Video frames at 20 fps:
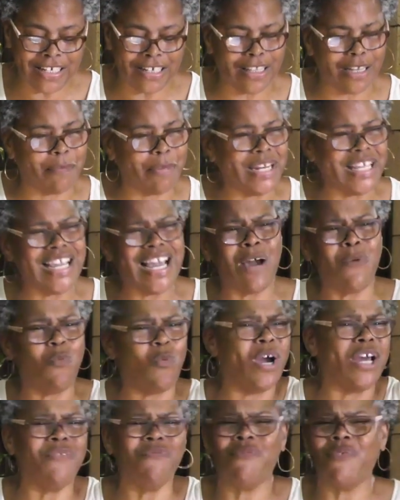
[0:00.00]
dealer, but he got
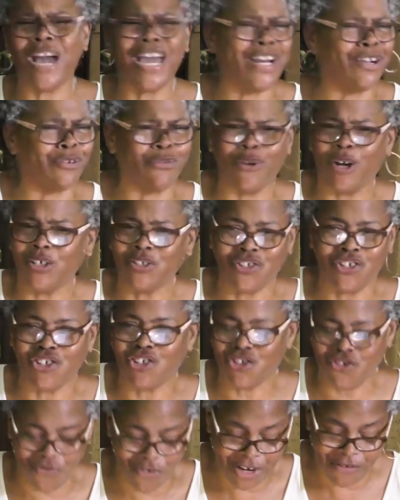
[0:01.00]
one right across the
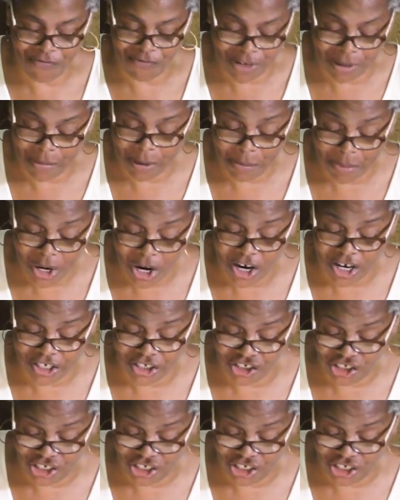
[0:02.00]
street from a pawn